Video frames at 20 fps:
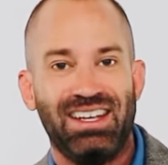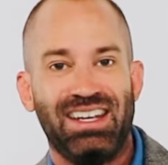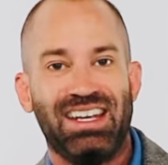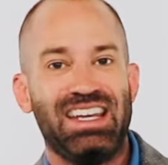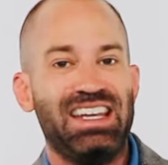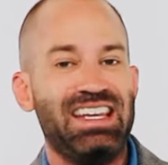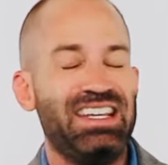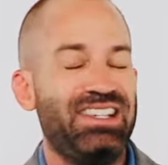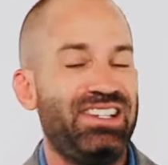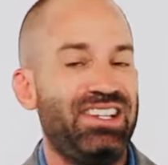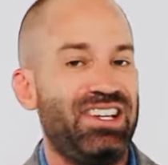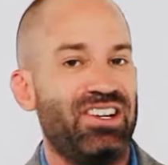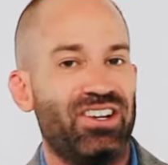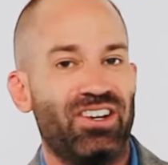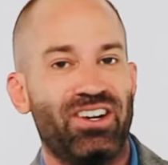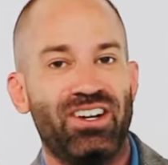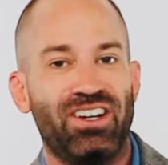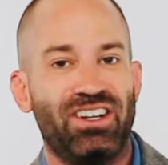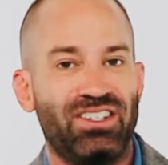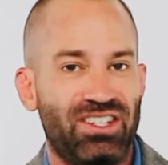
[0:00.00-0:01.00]

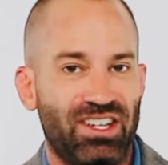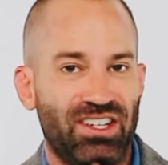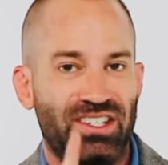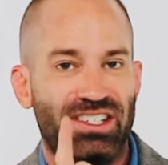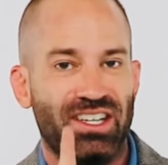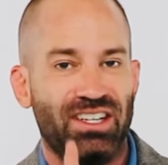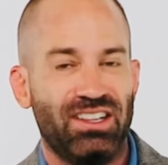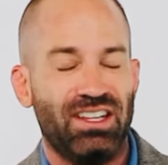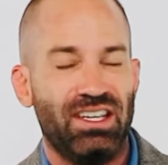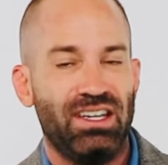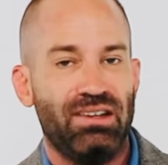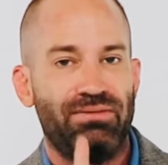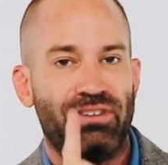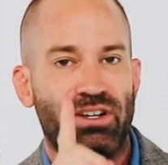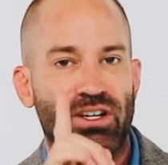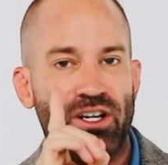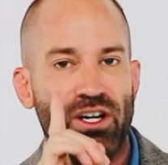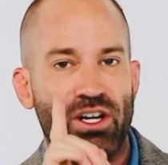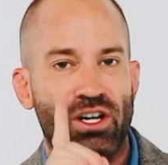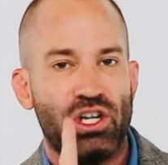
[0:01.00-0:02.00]
easier to
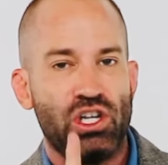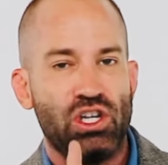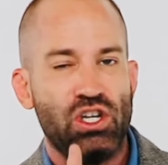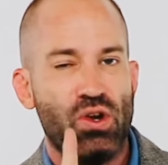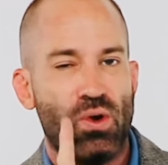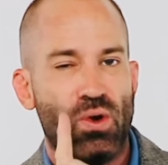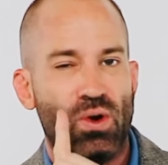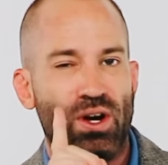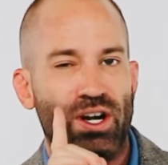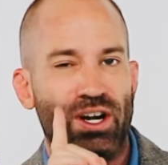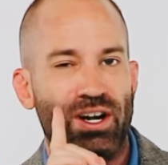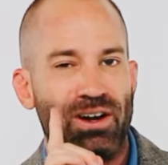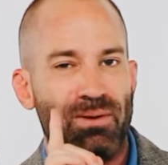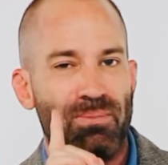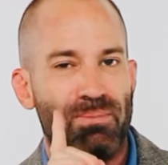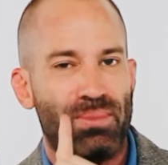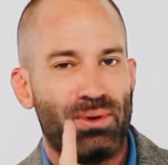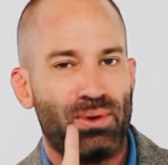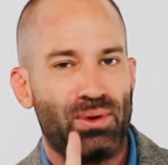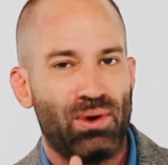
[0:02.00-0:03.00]
deliver your
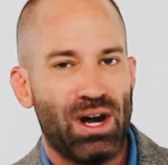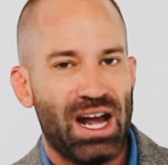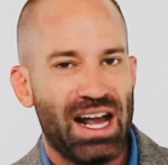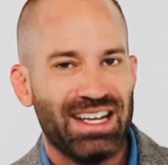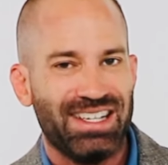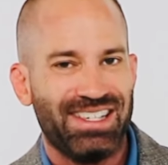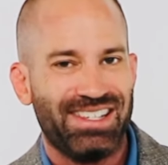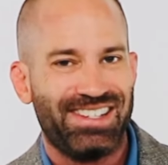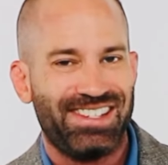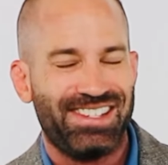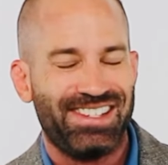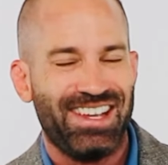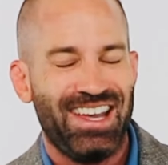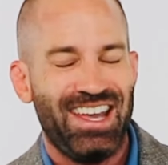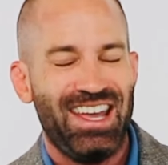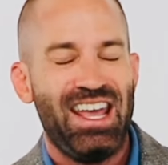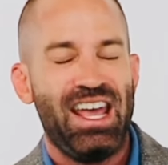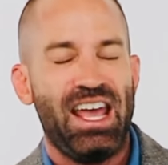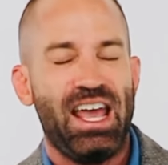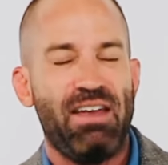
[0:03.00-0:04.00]
price.
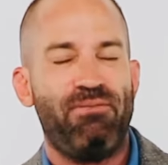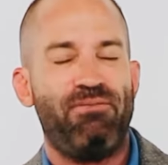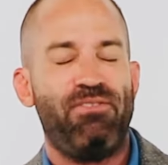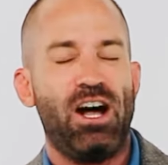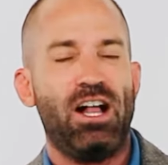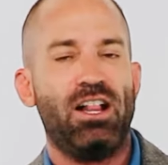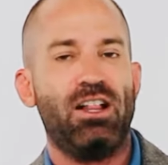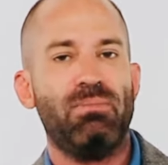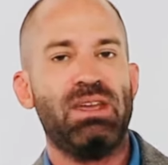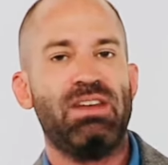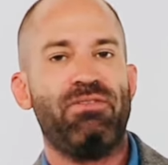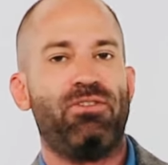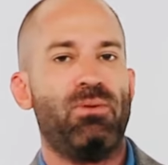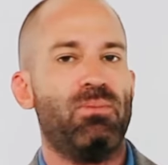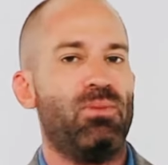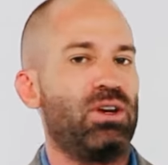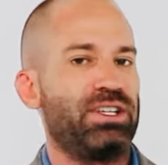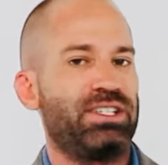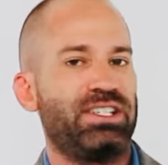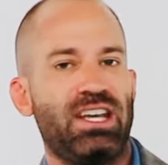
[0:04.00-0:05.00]
Hey, follow me
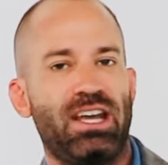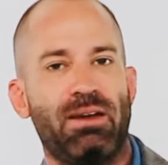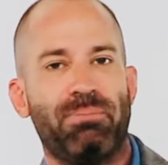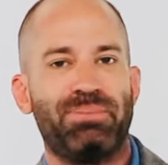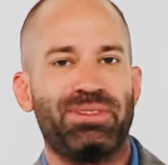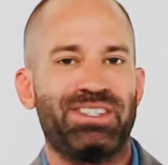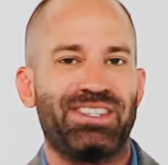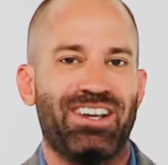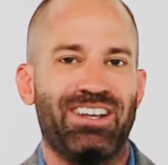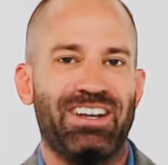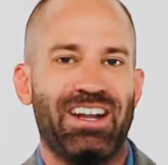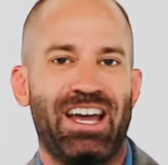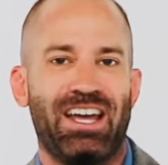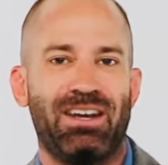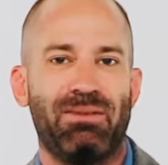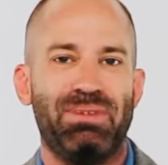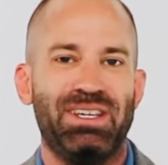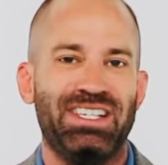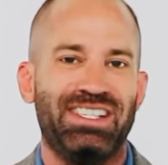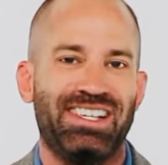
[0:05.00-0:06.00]
for more tips on
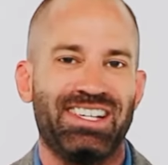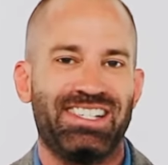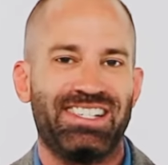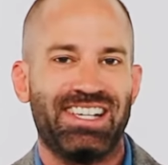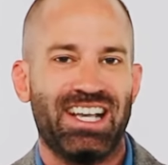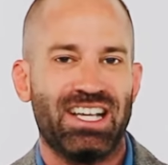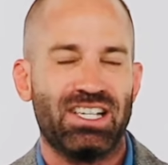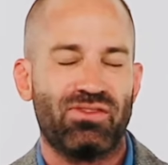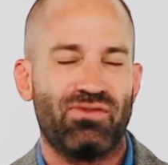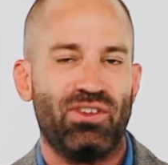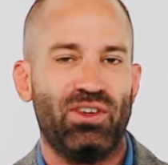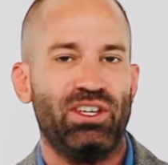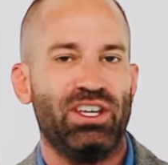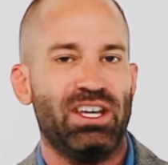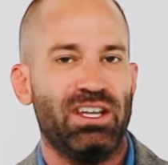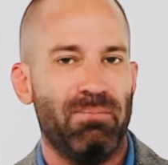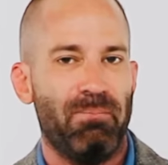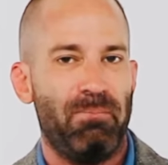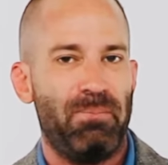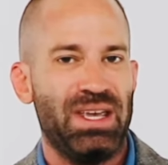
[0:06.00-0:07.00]
how to be successful
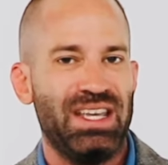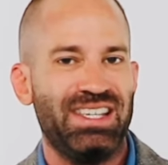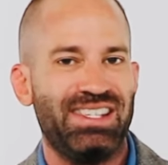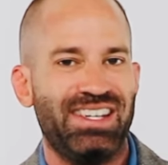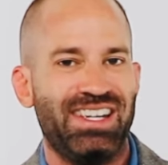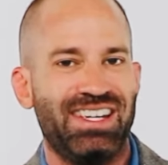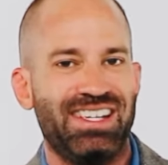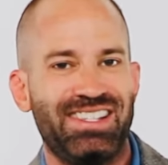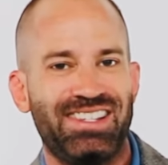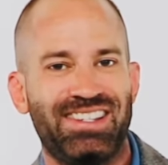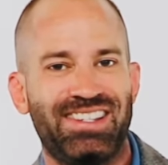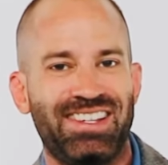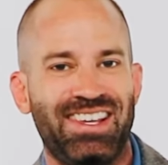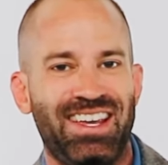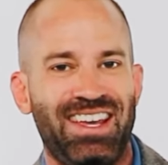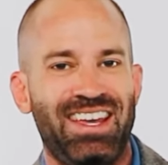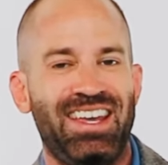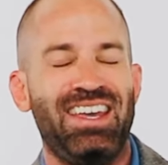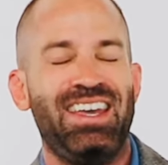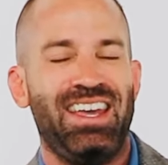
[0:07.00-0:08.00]
in business
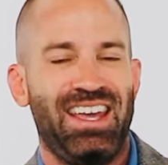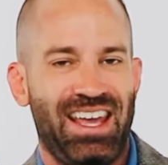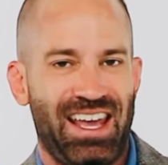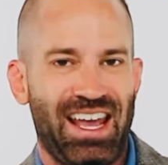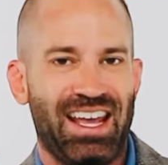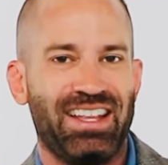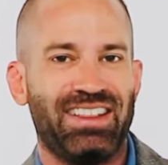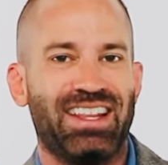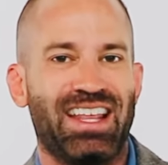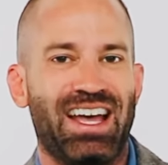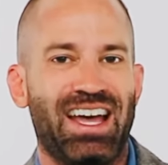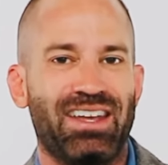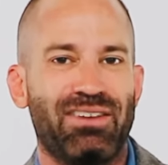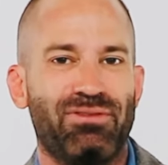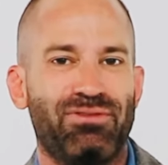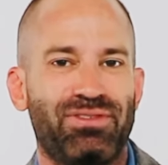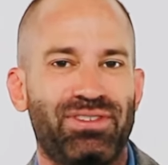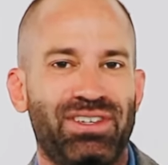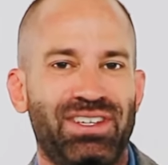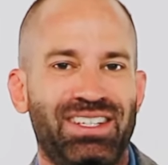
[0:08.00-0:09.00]
and
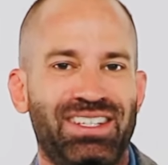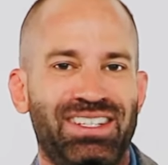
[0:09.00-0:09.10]
life.